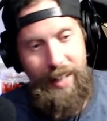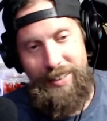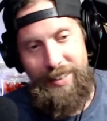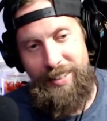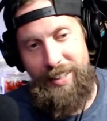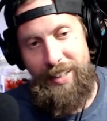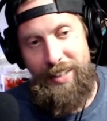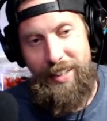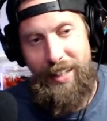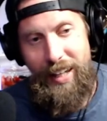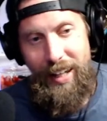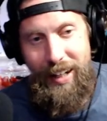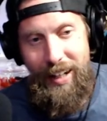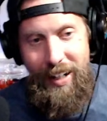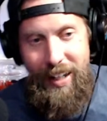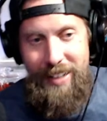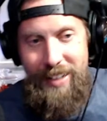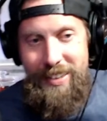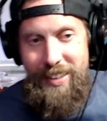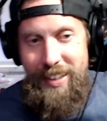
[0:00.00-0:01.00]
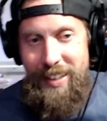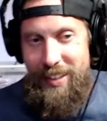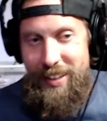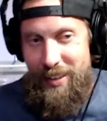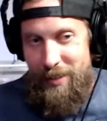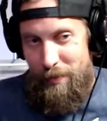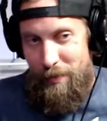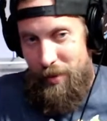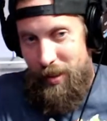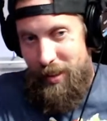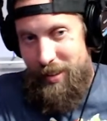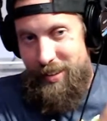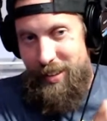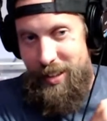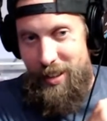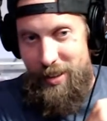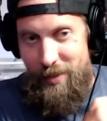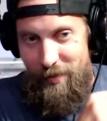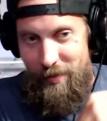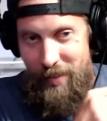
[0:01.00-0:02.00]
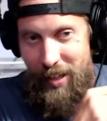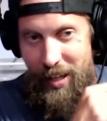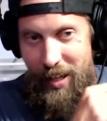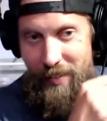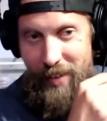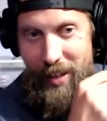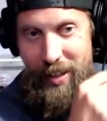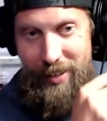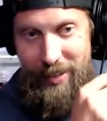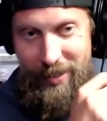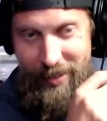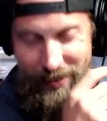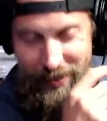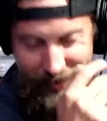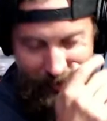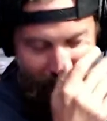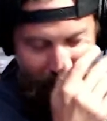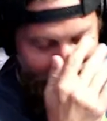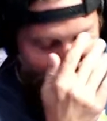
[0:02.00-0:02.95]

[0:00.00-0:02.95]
I seen that. I seen the PlayStation 5 out